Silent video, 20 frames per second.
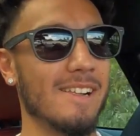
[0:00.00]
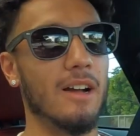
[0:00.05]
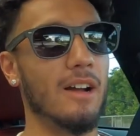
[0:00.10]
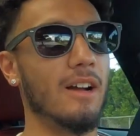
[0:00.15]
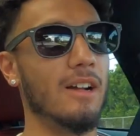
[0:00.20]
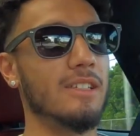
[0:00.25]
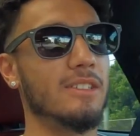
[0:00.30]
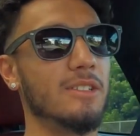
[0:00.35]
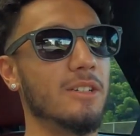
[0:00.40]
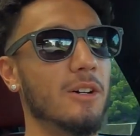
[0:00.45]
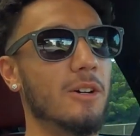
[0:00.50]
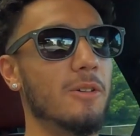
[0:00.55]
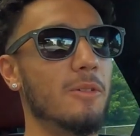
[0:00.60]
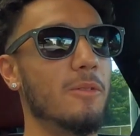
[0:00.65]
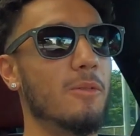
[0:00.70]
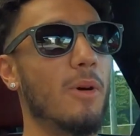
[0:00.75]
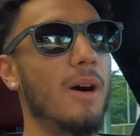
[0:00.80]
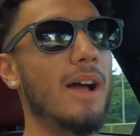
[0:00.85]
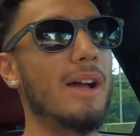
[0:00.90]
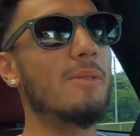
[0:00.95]
Alright, so
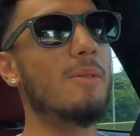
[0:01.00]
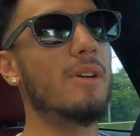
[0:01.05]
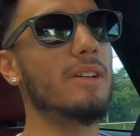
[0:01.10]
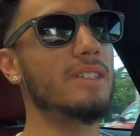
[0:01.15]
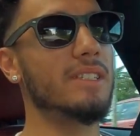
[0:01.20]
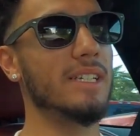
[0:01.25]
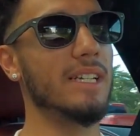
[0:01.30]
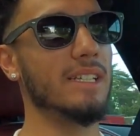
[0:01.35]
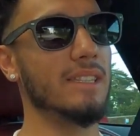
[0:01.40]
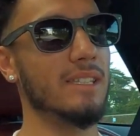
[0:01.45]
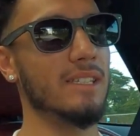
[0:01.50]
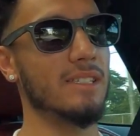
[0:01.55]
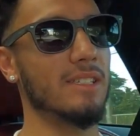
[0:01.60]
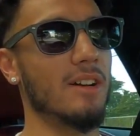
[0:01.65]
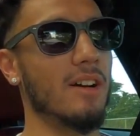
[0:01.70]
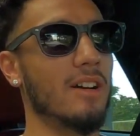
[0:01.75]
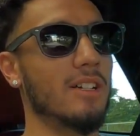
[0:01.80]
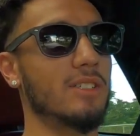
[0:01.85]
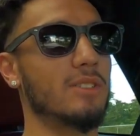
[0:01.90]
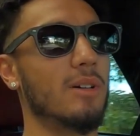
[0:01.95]
why I wanted to get this
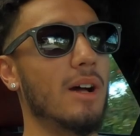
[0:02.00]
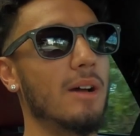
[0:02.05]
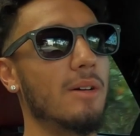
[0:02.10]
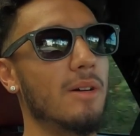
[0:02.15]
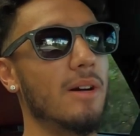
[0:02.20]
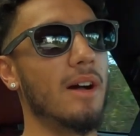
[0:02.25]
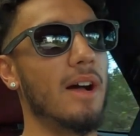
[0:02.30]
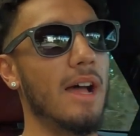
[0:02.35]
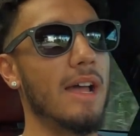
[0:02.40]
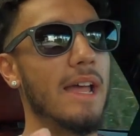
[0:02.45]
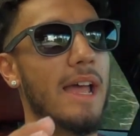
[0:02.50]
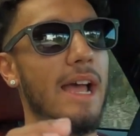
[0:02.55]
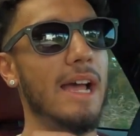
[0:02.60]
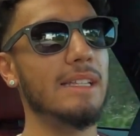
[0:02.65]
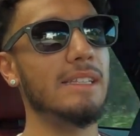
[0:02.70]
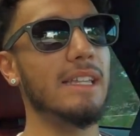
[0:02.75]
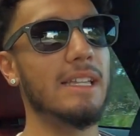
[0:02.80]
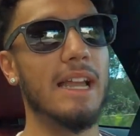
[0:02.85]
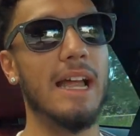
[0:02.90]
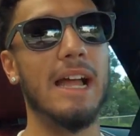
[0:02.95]
car. So I
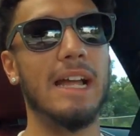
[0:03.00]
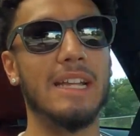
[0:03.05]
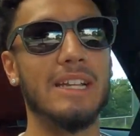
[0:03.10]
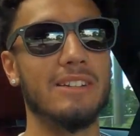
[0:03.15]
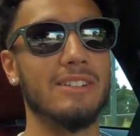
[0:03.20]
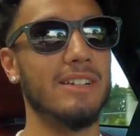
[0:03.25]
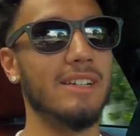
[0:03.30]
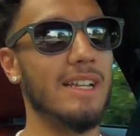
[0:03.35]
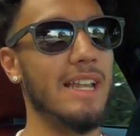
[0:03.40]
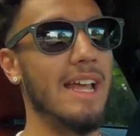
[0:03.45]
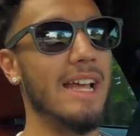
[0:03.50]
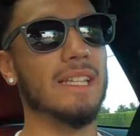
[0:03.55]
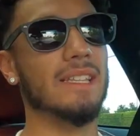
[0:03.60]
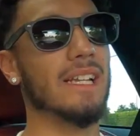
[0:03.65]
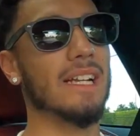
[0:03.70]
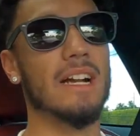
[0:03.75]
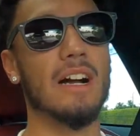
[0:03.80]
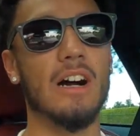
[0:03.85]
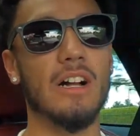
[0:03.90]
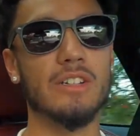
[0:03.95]
had that Acura, it
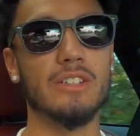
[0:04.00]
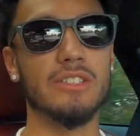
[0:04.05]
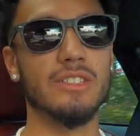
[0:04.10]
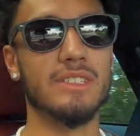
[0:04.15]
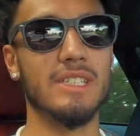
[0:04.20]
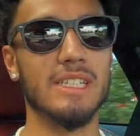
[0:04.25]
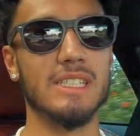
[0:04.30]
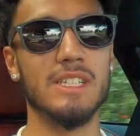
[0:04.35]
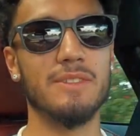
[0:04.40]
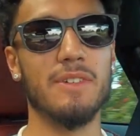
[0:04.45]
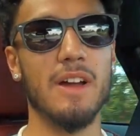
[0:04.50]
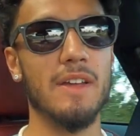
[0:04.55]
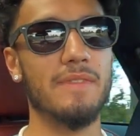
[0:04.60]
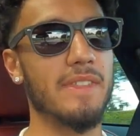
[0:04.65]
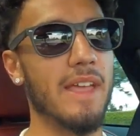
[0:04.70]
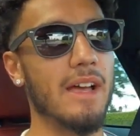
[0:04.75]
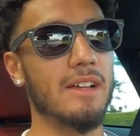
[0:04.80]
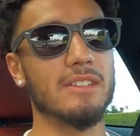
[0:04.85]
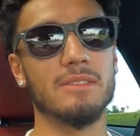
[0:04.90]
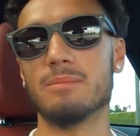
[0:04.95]
had like
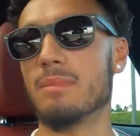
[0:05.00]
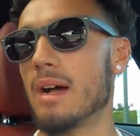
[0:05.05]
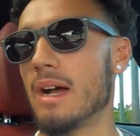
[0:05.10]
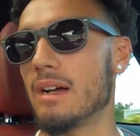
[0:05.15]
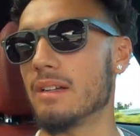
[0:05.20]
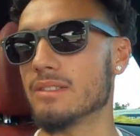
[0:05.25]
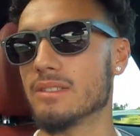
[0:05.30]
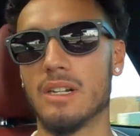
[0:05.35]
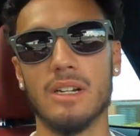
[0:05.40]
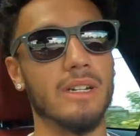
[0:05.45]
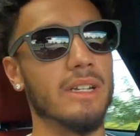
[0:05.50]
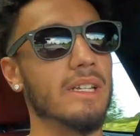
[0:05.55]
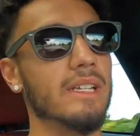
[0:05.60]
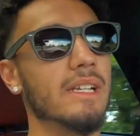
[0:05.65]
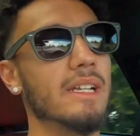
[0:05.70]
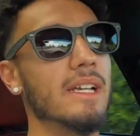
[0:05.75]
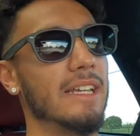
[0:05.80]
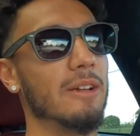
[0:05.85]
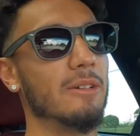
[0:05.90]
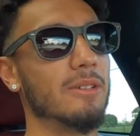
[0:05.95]
165,000 miles on
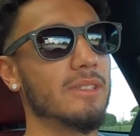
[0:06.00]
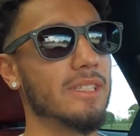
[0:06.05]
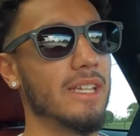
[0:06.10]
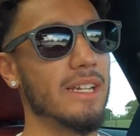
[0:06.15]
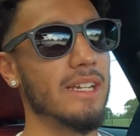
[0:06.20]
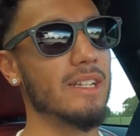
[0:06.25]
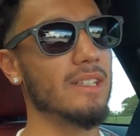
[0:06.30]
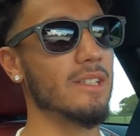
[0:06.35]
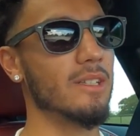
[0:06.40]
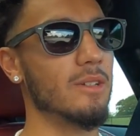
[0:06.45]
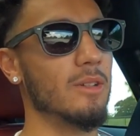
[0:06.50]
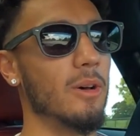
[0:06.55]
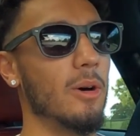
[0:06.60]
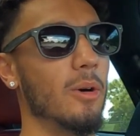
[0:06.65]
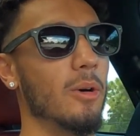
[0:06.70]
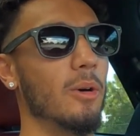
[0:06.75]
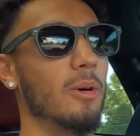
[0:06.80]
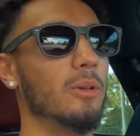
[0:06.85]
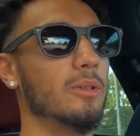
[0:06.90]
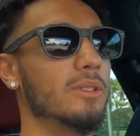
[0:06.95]
it, and it was getting a little
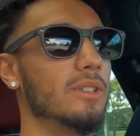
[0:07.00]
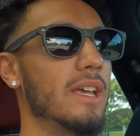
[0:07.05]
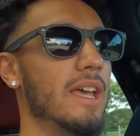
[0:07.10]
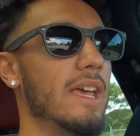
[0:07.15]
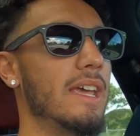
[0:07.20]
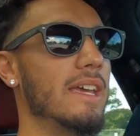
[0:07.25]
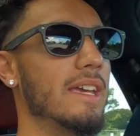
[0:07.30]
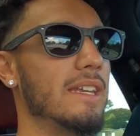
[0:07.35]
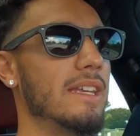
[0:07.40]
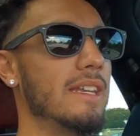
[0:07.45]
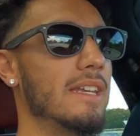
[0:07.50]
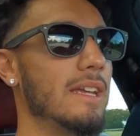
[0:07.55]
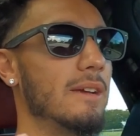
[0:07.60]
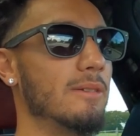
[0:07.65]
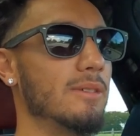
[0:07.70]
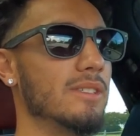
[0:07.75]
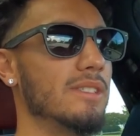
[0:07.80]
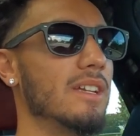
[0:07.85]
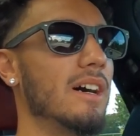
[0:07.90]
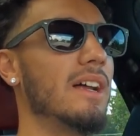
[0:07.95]
old and
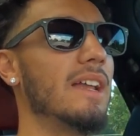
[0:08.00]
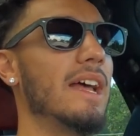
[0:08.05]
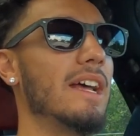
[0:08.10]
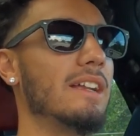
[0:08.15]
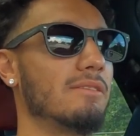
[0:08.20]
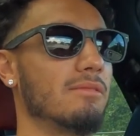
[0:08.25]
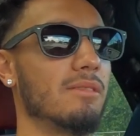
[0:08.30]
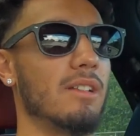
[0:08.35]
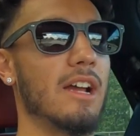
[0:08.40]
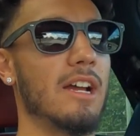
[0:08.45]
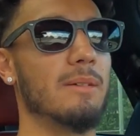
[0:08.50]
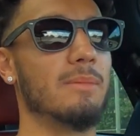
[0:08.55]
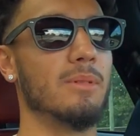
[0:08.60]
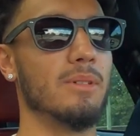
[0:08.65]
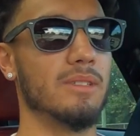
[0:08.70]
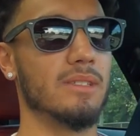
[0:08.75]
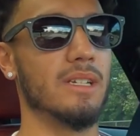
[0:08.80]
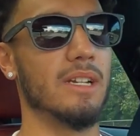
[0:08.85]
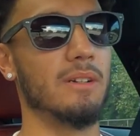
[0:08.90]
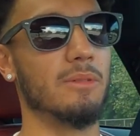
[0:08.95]
it was not as
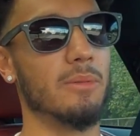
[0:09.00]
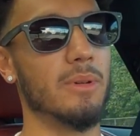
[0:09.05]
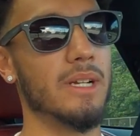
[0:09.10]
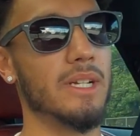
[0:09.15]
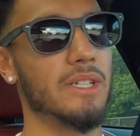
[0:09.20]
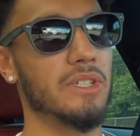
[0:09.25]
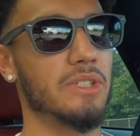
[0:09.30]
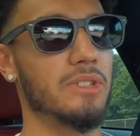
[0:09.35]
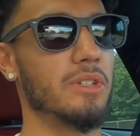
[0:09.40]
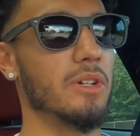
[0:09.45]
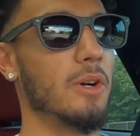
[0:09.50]
reliable as I wished.